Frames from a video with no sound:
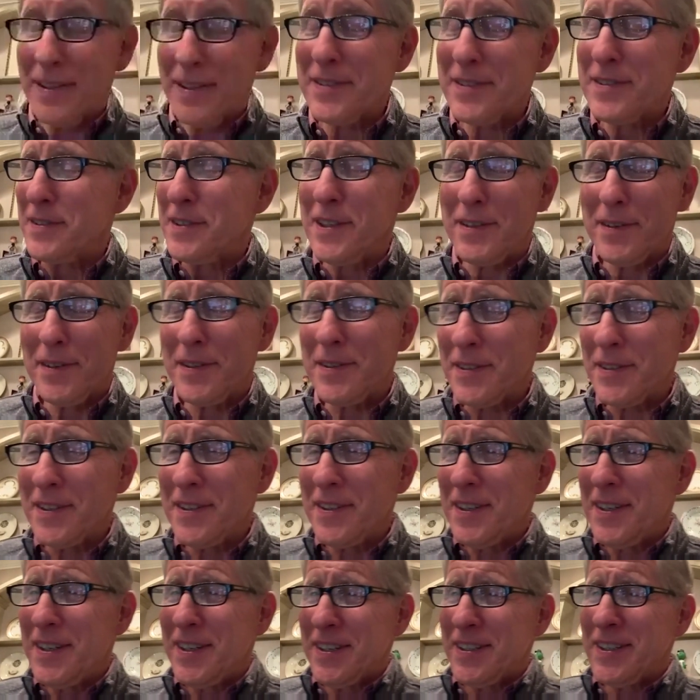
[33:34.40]
as well.
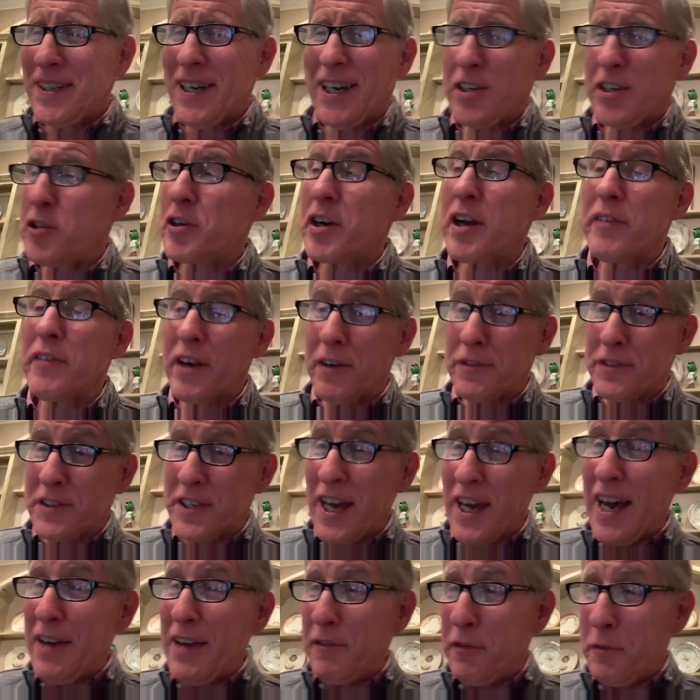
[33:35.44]
Yeah, you don't have enough
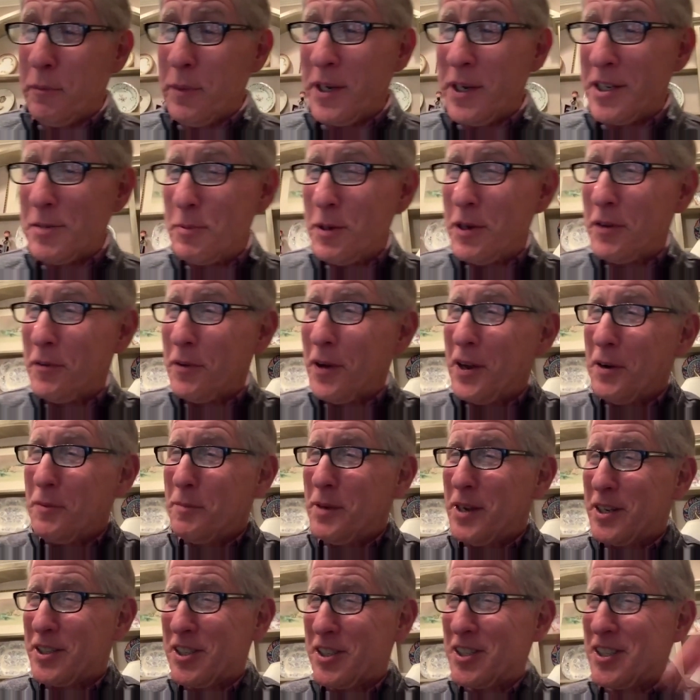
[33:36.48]
time for me to speak about
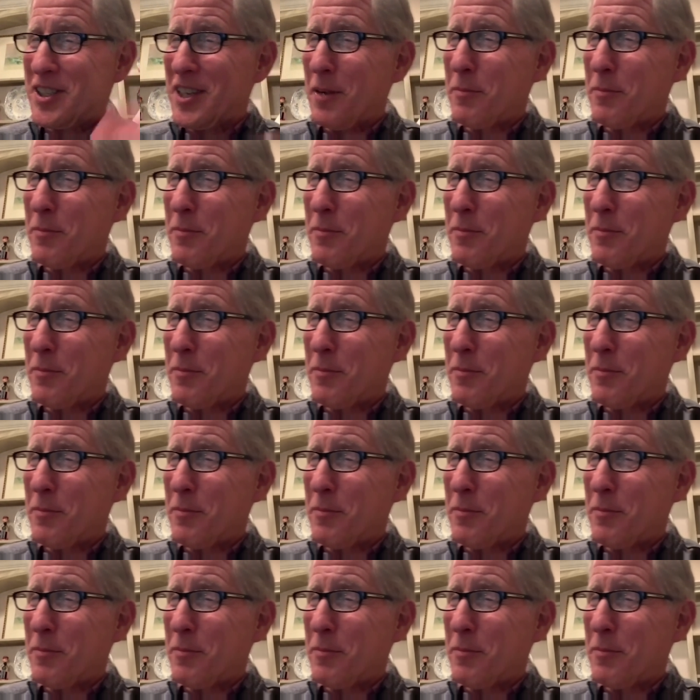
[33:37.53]
admissions.